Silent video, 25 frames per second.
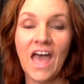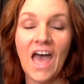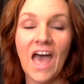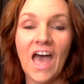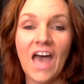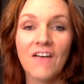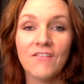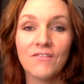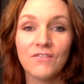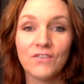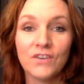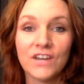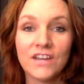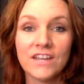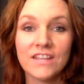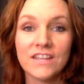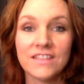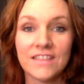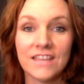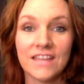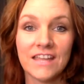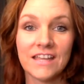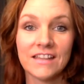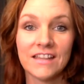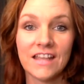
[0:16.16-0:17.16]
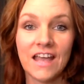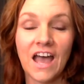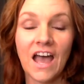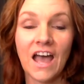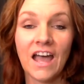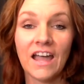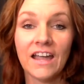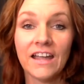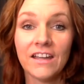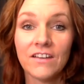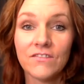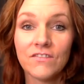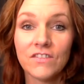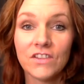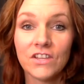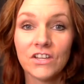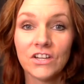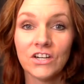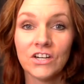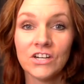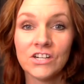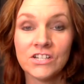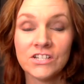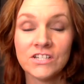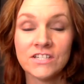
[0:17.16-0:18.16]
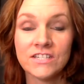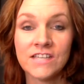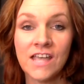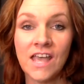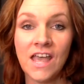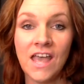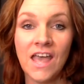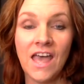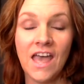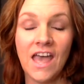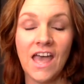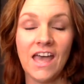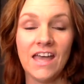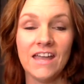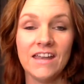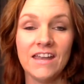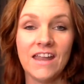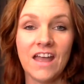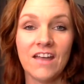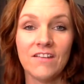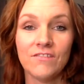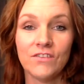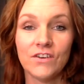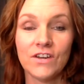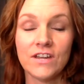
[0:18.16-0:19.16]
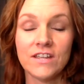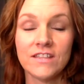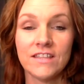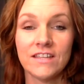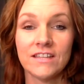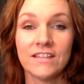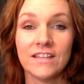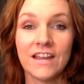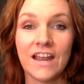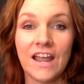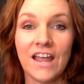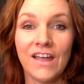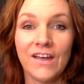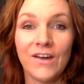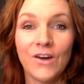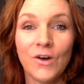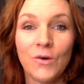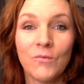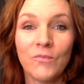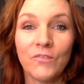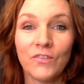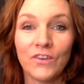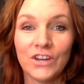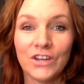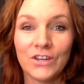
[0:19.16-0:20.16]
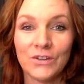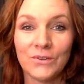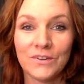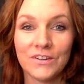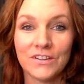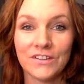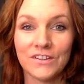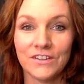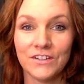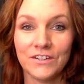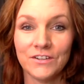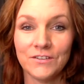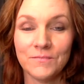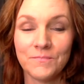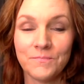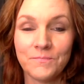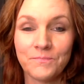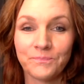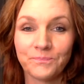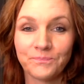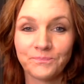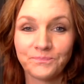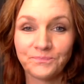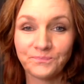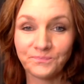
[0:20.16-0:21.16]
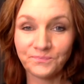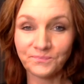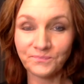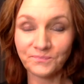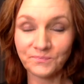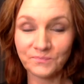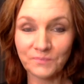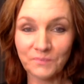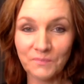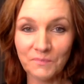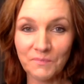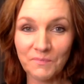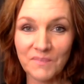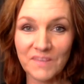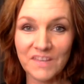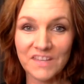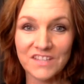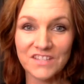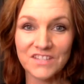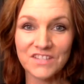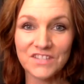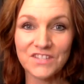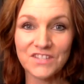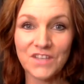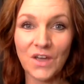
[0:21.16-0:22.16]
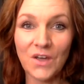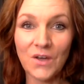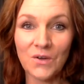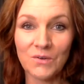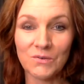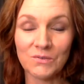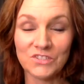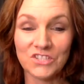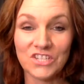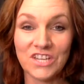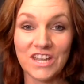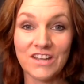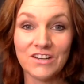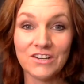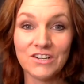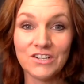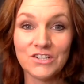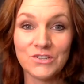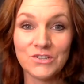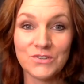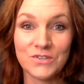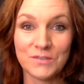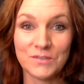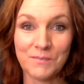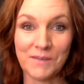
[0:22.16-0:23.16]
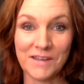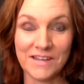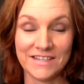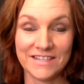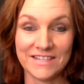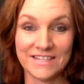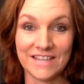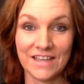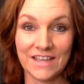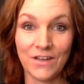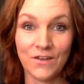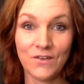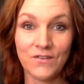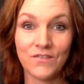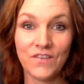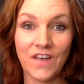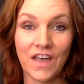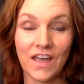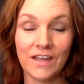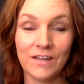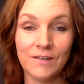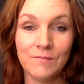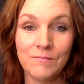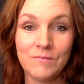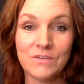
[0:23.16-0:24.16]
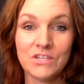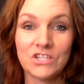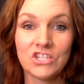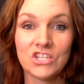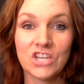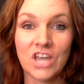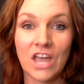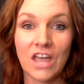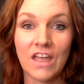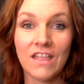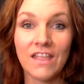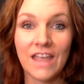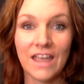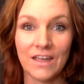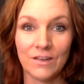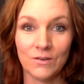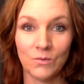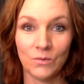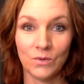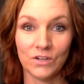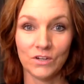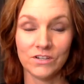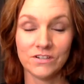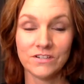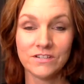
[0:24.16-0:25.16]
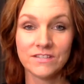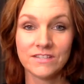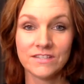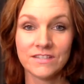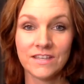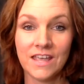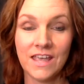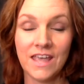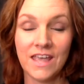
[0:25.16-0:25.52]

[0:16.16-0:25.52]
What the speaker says: everything that I have learned and everything that I hope for you to learn. So, to introduce myself, I am Michelle Edwards,